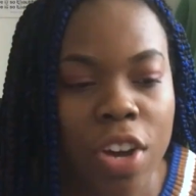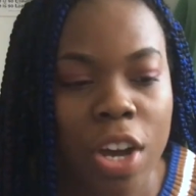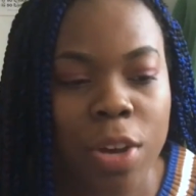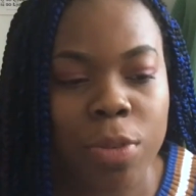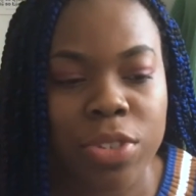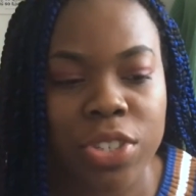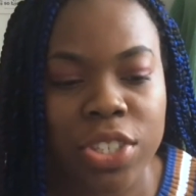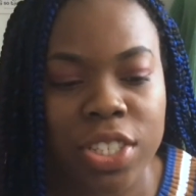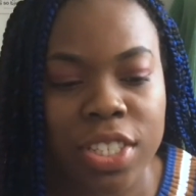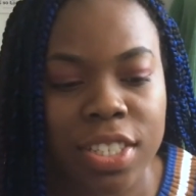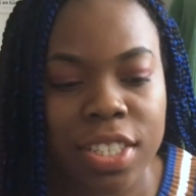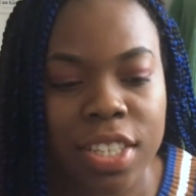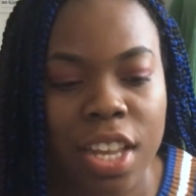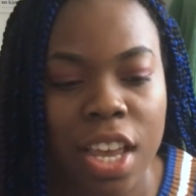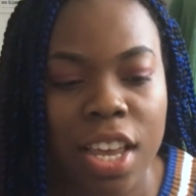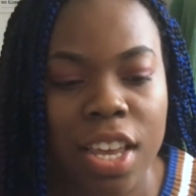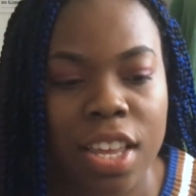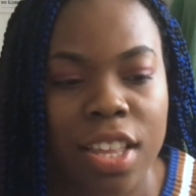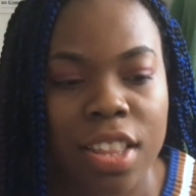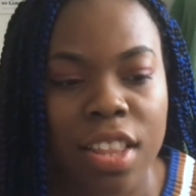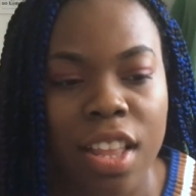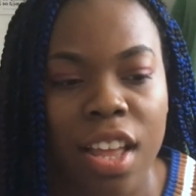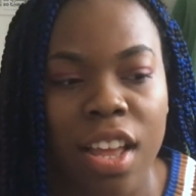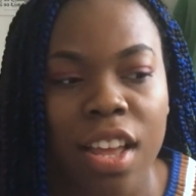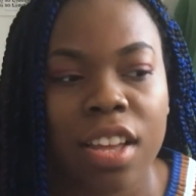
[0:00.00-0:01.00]
I was just
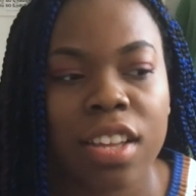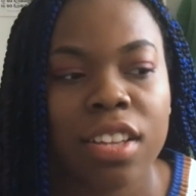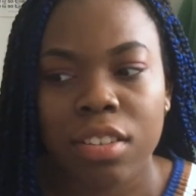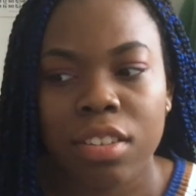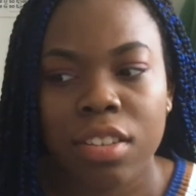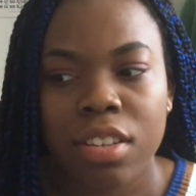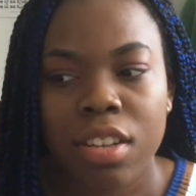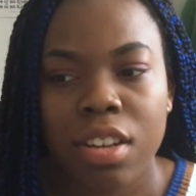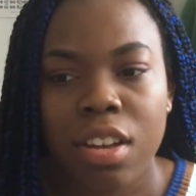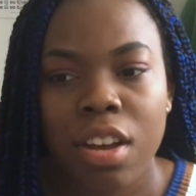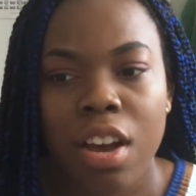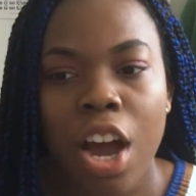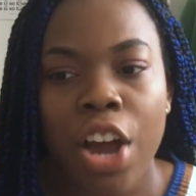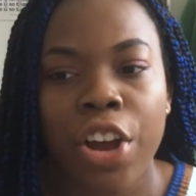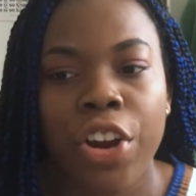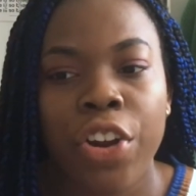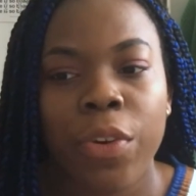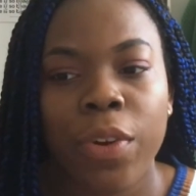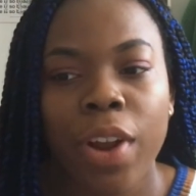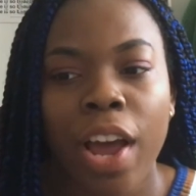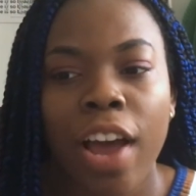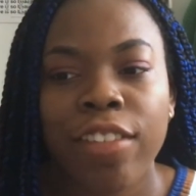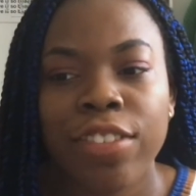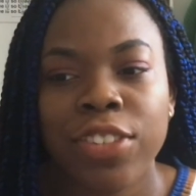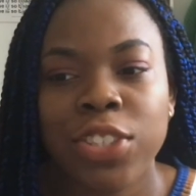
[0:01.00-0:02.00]
saying that I
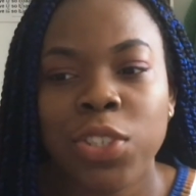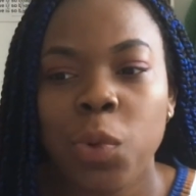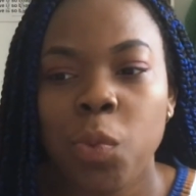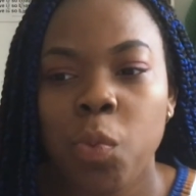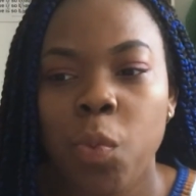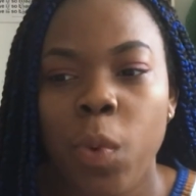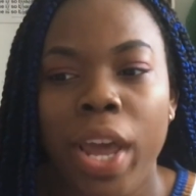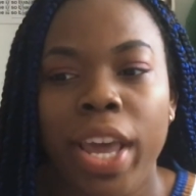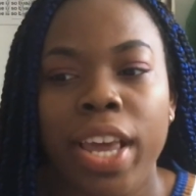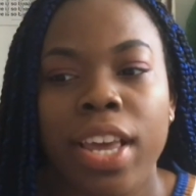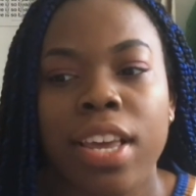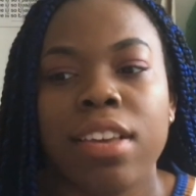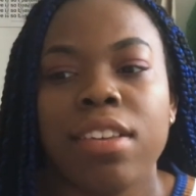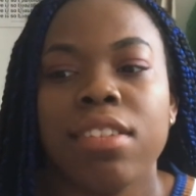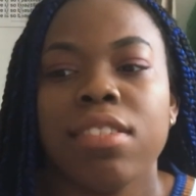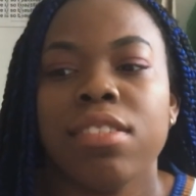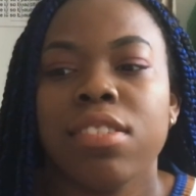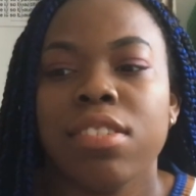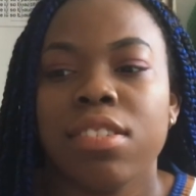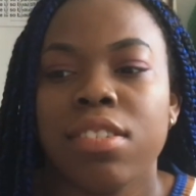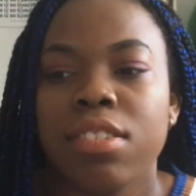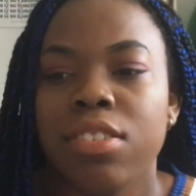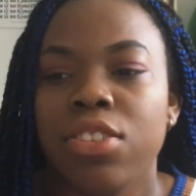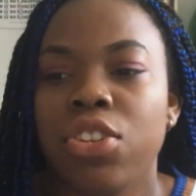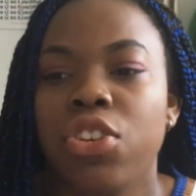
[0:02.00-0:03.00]
don't have to wait,
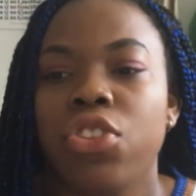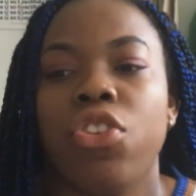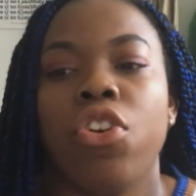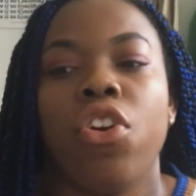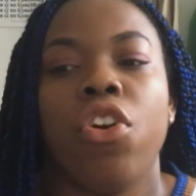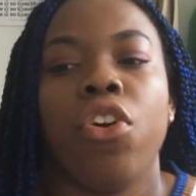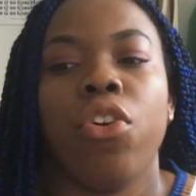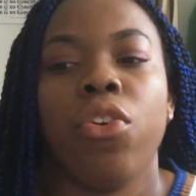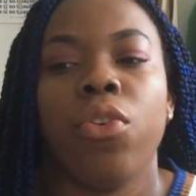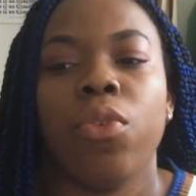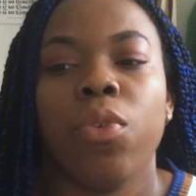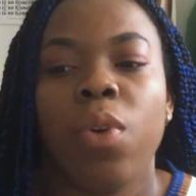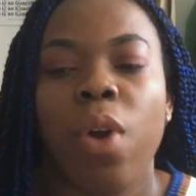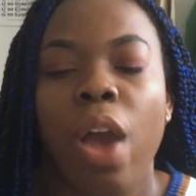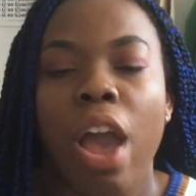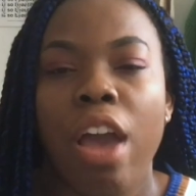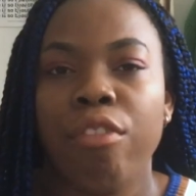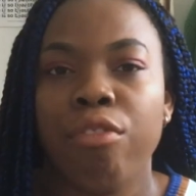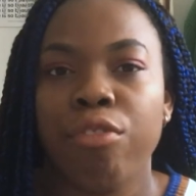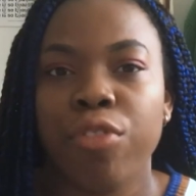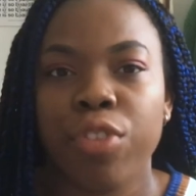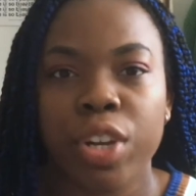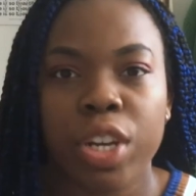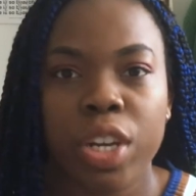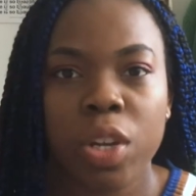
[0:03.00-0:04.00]
you know,
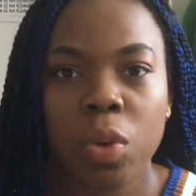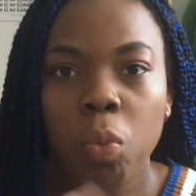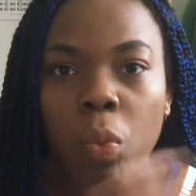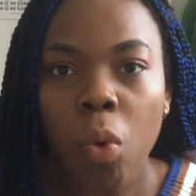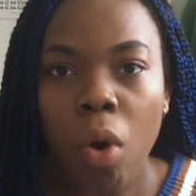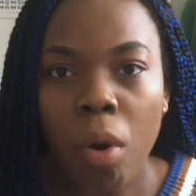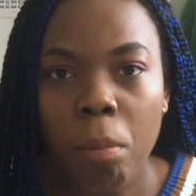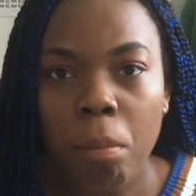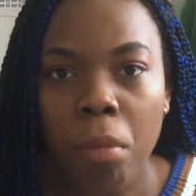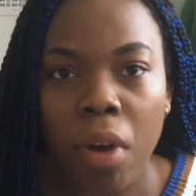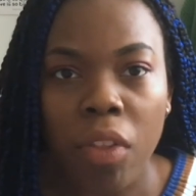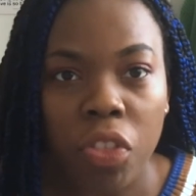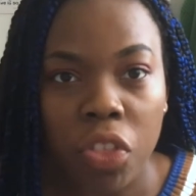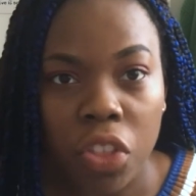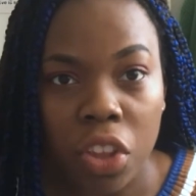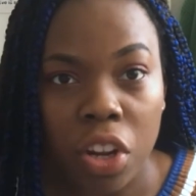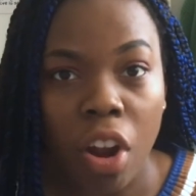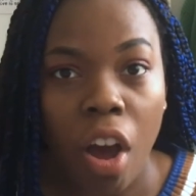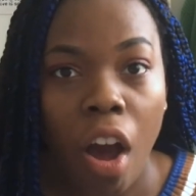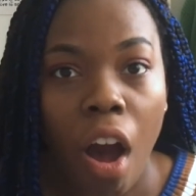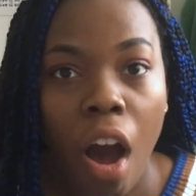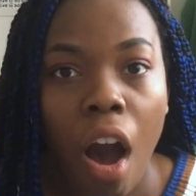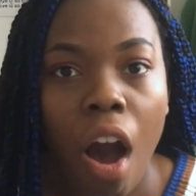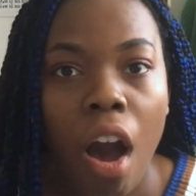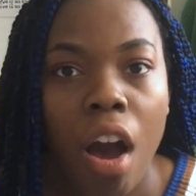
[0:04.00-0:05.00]
every month and
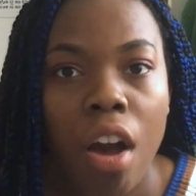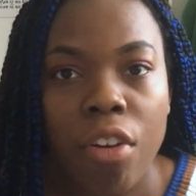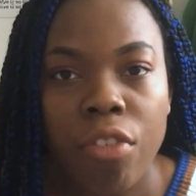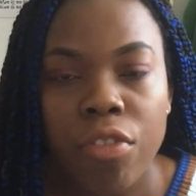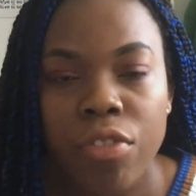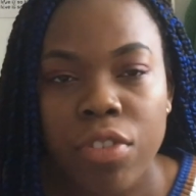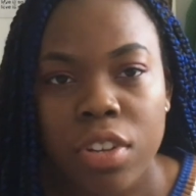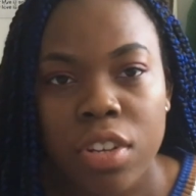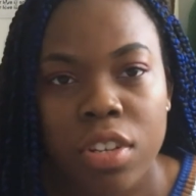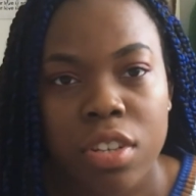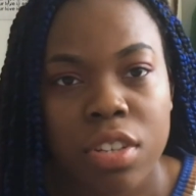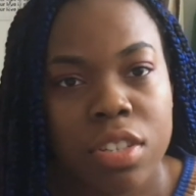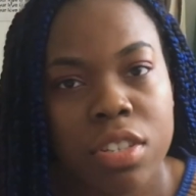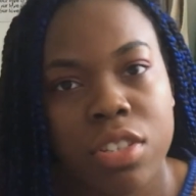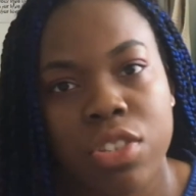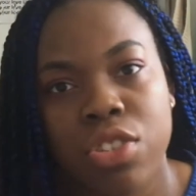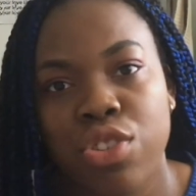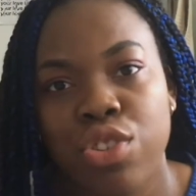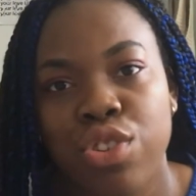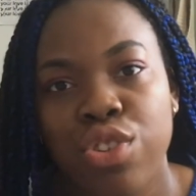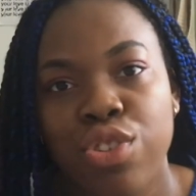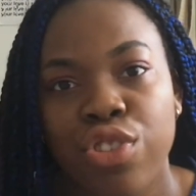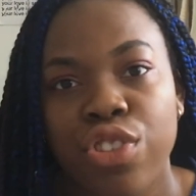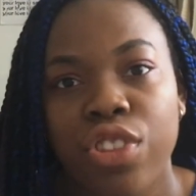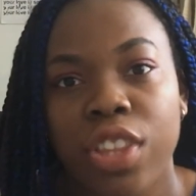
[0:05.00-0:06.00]
a half
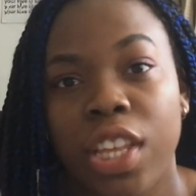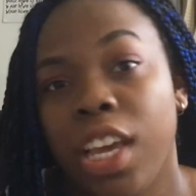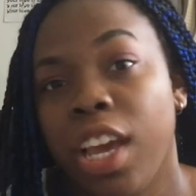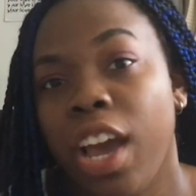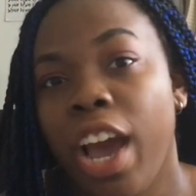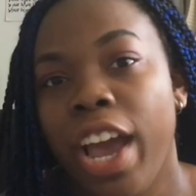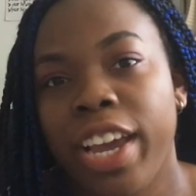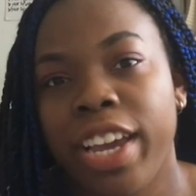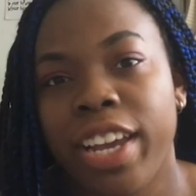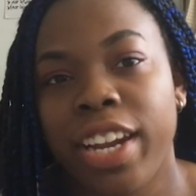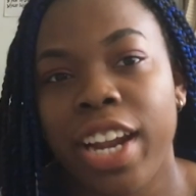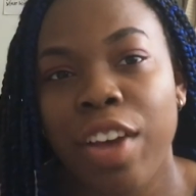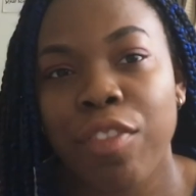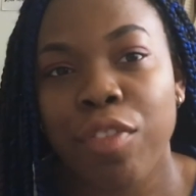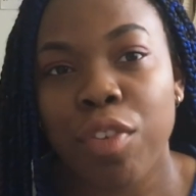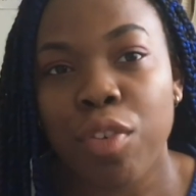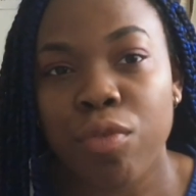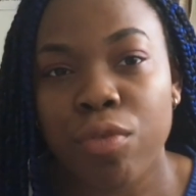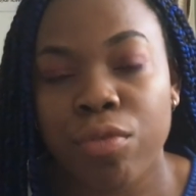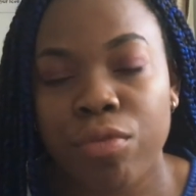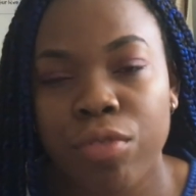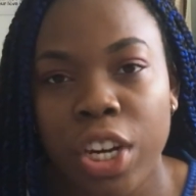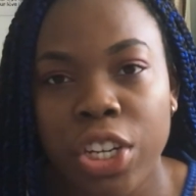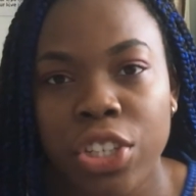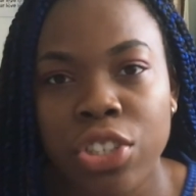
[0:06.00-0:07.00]
to think I can have a
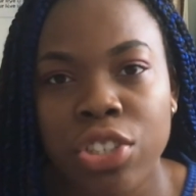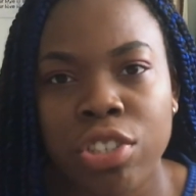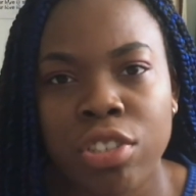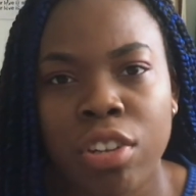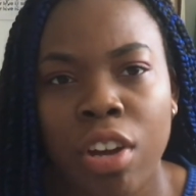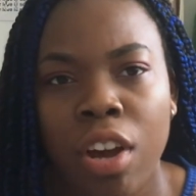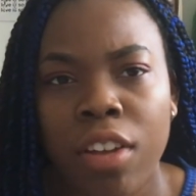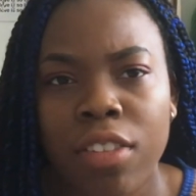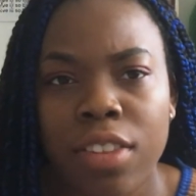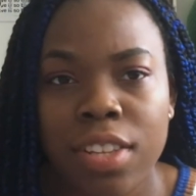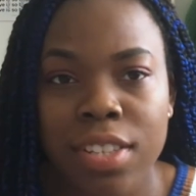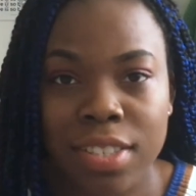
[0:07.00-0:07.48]
fresh start.